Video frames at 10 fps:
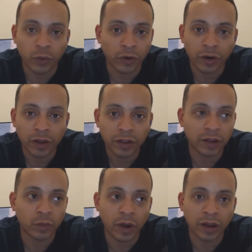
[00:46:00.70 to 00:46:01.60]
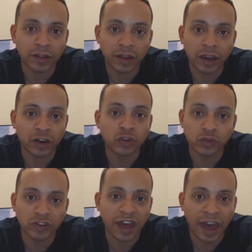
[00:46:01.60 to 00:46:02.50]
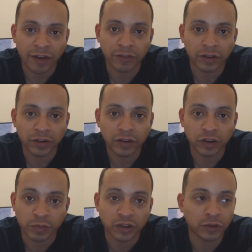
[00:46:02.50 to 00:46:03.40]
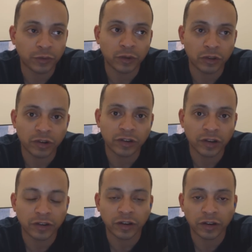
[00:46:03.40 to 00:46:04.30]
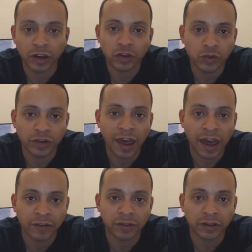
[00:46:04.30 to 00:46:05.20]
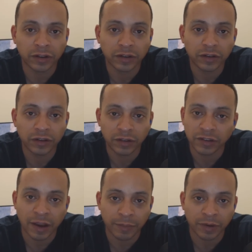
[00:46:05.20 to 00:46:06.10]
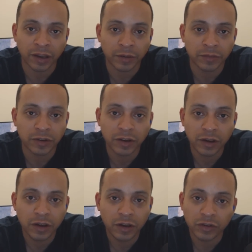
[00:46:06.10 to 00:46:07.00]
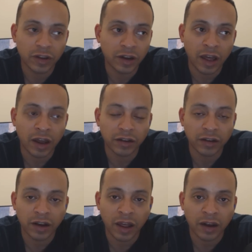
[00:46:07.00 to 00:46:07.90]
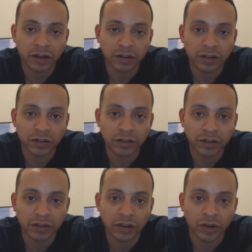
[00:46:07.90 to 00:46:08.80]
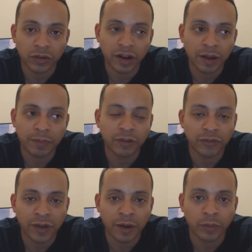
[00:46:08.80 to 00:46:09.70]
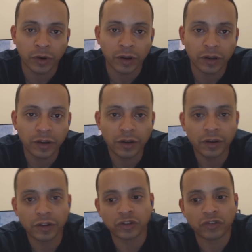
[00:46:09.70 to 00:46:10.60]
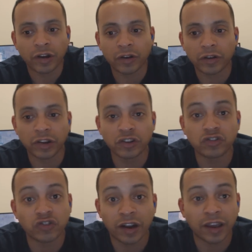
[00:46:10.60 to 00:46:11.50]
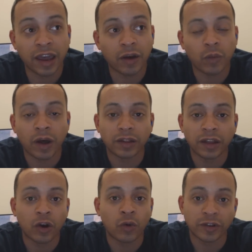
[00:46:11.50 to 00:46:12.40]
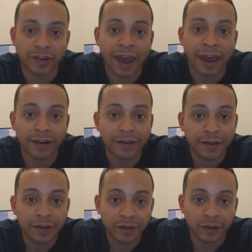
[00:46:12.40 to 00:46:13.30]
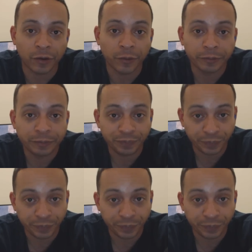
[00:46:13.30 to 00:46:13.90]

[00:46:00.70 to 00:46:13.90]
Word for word: more than what they're used to having especially from the 360. They're used to having these type of games, so they're not they're not you know they're not being fanboy. They're just trying to they're just trying to get what they always had, you know,